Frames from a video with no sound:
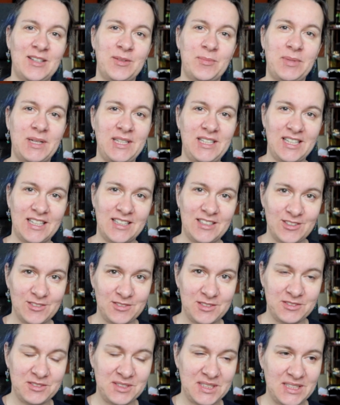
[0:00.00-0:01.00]
by the end
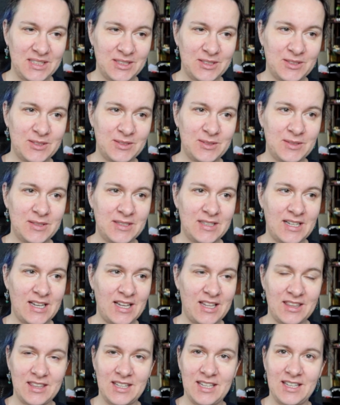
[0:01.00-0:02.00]
of the video,
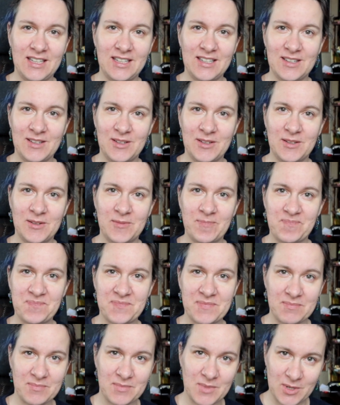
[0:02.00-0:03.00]
I think,
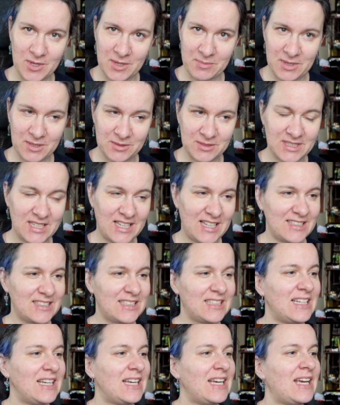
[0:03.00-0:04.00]
more about
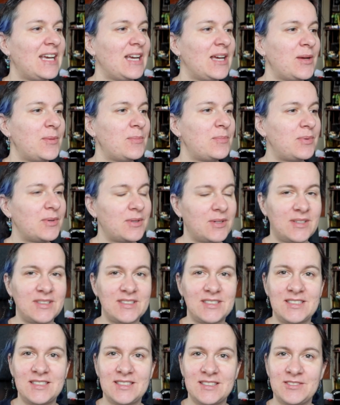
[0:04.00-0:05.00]
that.
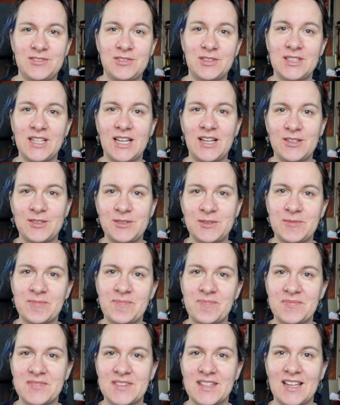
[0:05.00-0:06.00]
But for now,
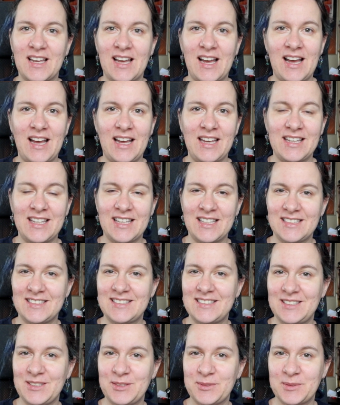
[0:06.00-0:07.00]
I
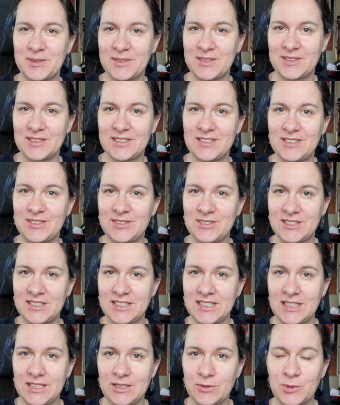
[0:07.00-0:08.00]
guess you want to
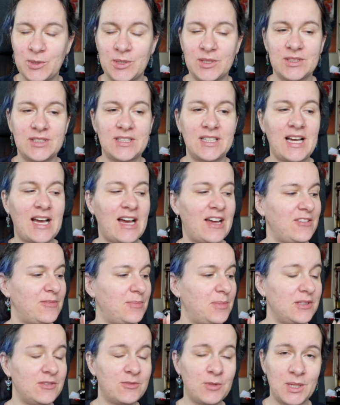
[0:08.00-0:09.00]
see what I've
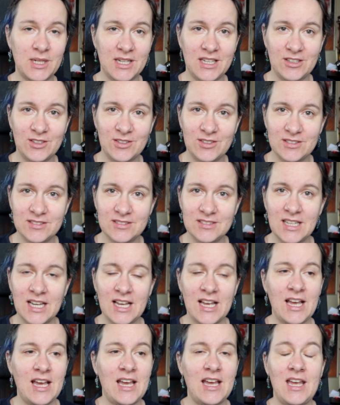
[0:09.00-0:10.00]
been working on,
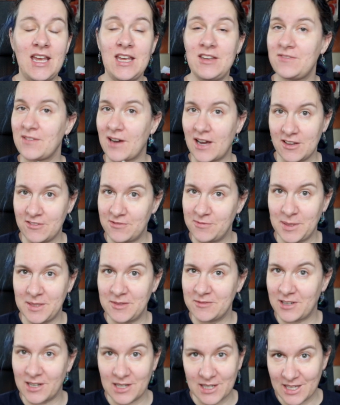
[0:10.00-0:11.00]
if I've
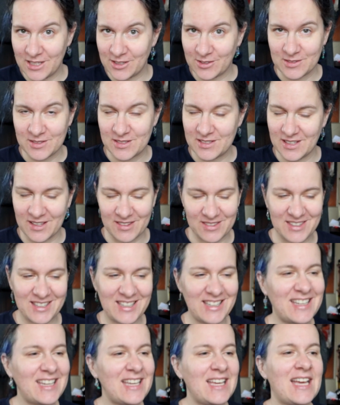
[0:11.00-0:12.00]
been working on
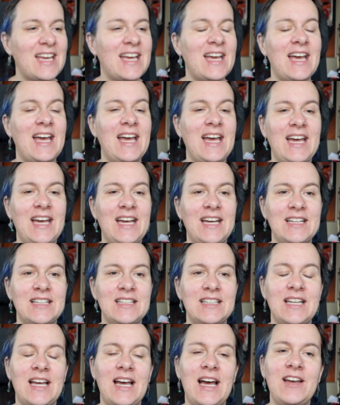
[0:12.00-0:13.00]
something,
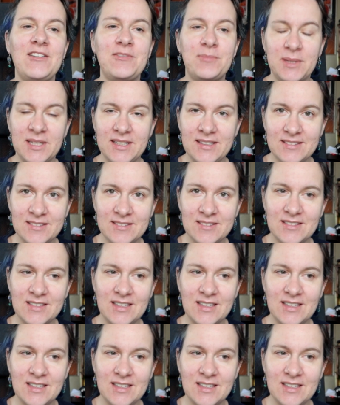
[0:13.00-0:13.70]
and I've been,